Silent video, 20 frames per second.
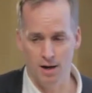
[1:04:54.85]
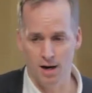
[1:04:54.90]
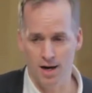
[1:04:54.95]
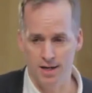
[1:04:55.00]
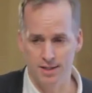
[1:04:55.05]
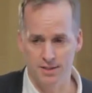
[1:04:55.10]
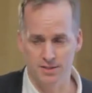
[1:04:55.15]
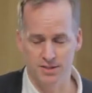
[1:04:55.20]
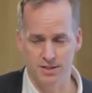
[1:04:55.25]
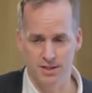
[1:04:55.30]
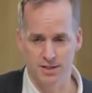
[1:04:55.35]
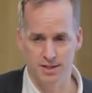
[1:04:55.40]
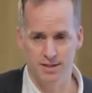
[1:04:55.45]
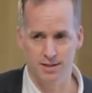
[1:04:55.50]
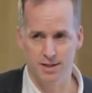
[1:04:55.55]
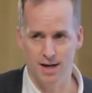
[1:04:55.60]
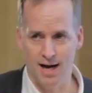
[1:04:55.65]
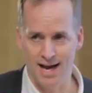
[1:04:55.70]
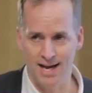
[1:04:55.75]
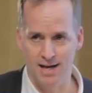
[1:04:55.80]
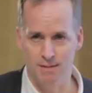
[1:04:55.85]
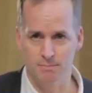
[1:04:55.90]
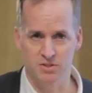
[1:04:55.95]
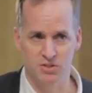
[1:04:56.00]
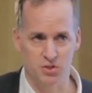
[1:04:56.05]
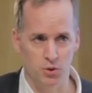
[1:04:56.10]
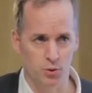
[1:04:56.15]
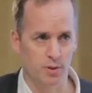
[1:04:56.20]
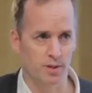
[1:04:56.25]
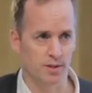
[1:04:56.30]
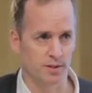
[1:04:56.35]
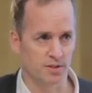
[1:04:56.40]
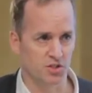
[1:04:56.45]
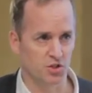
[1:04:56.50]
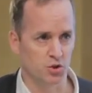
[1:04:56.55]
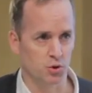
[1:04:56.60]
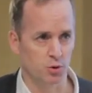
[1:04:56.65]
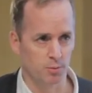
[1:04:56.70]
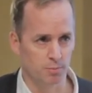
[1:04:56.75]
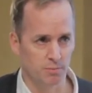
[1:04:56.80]
honestly, I am so
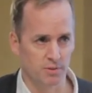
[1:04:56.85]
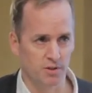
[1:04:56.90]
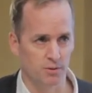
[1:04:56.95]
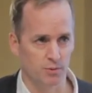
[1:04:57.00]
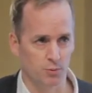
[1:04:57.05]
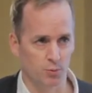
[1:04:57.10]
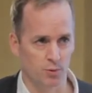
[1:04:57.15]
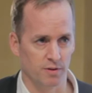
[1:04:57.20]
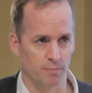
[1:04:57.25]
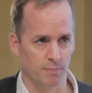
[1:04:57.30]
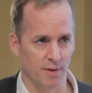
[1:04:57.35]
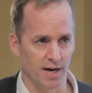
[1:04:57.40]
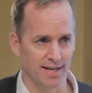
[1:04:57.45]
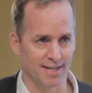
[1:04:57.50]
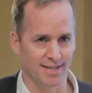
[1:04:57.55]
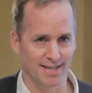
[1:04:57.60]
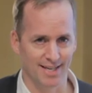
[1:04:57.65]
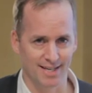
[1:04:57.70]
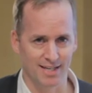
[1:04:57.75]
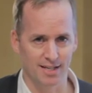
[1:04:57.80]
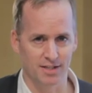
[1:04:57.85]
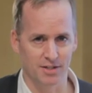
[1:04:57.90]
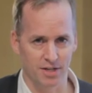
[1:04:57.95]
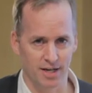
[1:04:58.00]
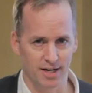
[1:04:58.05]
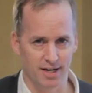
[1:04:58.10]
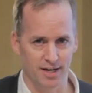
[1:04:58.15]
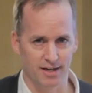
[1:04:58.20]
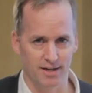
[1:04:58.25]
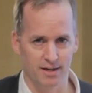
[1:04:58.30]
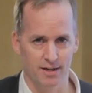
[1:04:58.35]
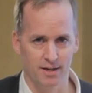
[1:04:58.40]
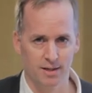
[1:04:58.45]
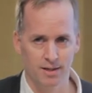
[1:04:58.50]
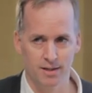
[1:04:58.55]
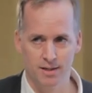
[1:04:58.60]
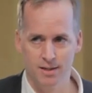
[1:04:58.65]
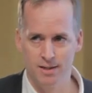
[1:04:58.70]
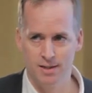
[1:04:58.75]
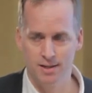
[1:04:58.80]
consumed with my day-to-day
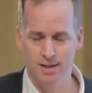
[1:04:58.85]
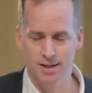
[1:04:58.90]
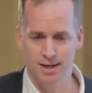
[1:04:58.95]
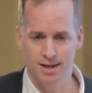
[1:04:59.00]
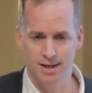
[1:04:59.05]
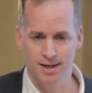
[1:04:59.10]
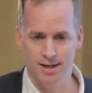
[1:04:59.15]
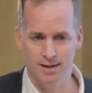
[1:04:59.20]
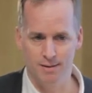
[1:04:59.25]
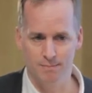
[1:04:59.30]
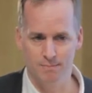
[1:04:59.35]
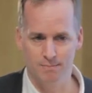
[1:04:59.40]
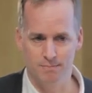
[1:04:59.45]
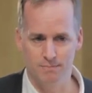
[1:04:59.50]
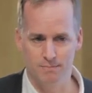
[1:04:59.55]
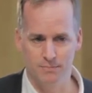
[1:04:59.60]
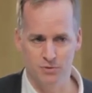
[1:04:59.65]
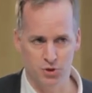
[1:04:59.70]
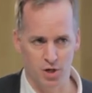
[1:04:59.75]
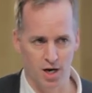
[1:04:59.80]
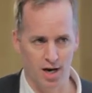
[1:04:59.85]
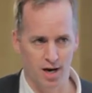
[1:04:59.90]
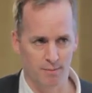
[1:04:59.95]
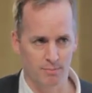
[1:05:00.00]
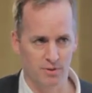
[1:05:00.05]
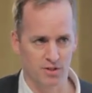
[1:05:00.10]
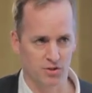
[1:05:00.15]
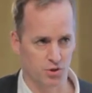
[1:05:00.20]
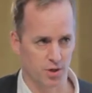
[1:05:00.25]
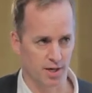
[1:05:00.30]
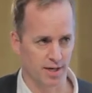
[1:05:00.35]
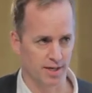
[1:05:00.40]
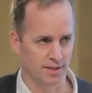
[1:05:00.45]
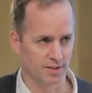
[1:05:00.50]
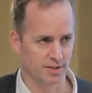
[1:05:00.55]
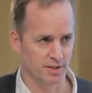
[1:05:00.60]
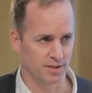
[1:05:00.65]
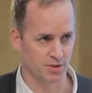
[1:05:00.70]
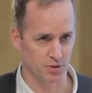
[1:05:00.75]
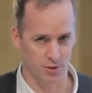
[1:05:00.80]
um, job and trying
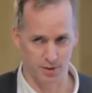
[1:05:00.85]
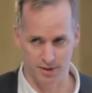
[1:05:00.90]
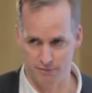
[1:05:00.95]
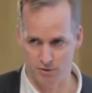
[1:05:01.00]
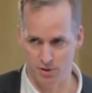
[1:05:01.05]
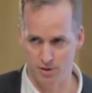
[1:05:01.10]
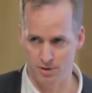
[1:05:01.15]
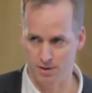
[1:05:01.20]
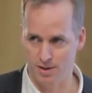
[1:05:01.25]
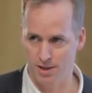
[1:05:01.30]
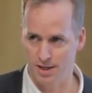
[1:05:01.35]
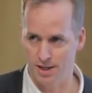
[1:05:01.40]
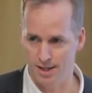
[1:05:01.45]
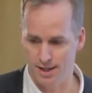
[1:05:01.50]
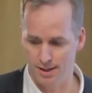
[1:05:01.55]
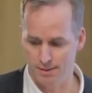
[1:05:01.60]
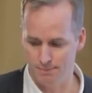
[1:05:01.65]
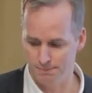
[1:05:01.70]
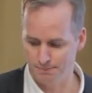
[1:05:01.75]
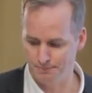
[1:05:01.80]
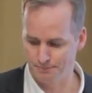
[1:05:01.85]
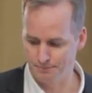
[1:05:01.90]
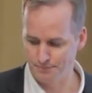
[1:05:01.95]
to deliver um,